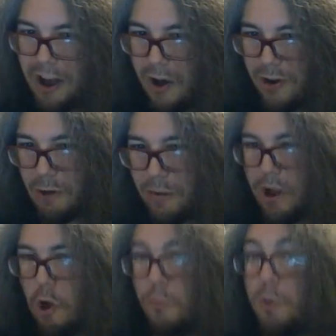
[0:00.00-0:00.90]
on our way
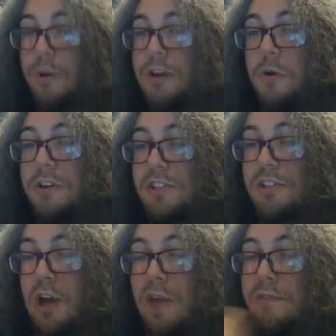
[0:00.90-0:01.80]
home when we noticed the
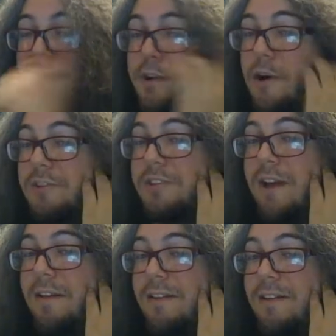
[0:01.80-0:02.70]
sign for their yard
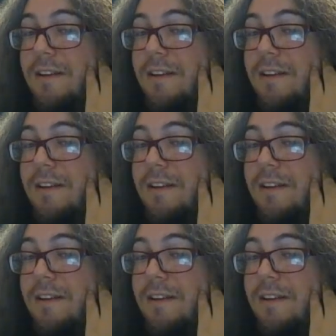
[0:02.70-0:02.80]
sale,